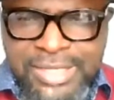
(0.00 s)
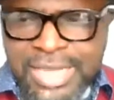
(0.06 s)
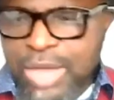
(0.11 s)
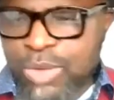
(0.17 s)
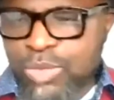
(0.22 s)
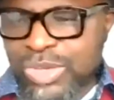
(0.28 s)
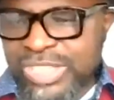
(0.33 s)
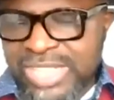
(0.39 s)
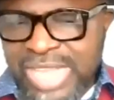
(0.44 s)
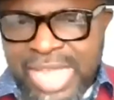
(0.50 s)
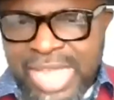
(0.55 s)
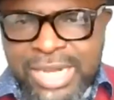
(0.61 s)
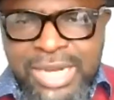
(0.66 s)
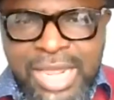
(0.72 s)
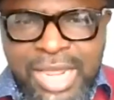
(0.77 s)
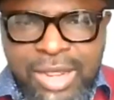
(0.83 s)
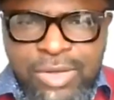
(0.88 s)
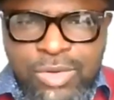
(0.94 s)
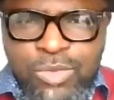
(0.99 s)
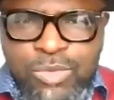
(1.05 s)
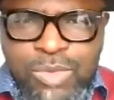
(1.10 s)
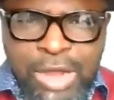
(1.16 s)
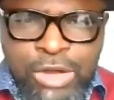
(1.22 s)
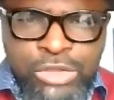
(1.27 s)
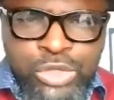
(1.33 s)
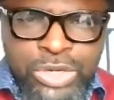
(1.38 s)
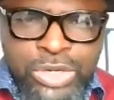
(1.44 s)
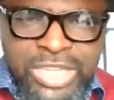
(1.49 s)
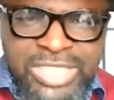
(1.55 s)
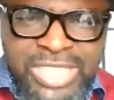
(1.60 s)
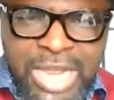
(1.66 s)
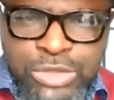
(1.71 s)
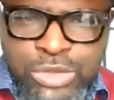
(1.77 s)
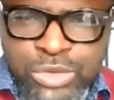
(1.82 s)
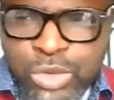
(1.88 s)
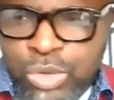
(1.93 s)
Then we said, we are going to
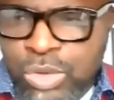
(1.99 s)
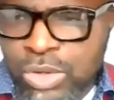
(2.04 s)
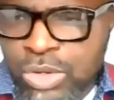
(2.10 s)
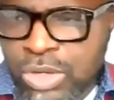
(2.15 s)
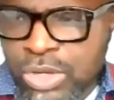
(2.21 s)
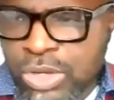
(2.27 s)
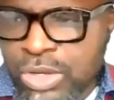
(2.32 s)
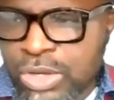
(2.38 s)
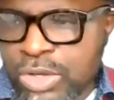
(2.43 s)
reach out to